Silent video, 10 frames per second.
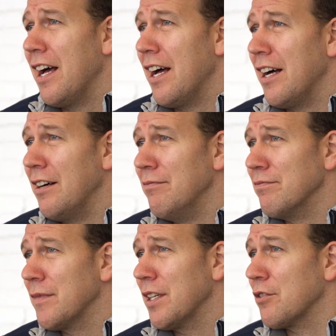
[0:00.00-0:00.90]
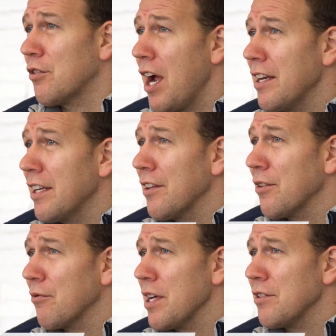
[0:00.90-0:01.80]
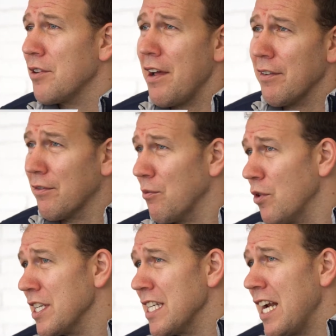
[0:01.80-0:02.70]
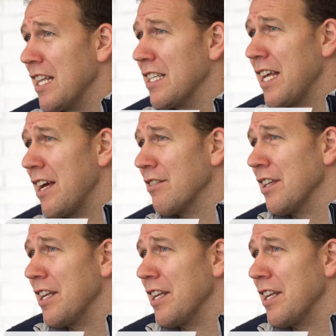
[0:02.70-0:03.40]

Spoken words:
trying to get the rent, driving from one side of the town to the